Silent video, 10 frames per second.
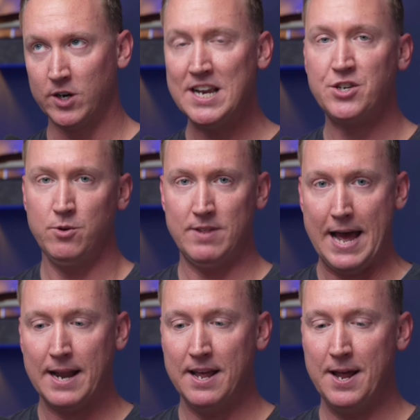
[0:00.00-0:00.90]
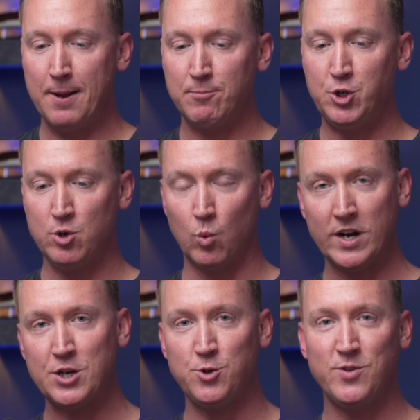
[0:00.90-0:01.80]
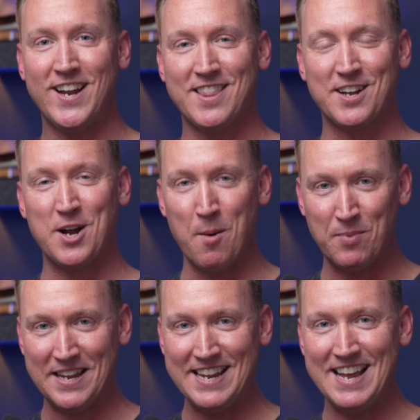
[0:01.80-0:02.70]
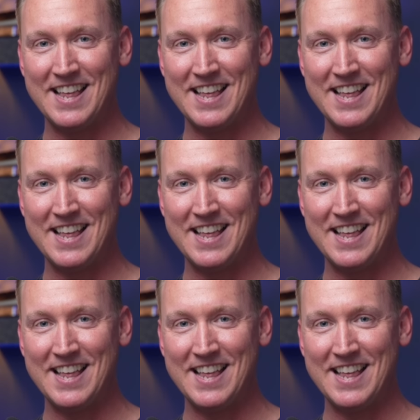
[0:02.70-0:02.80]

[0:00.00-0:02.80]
going to do that, do you want to do that at the company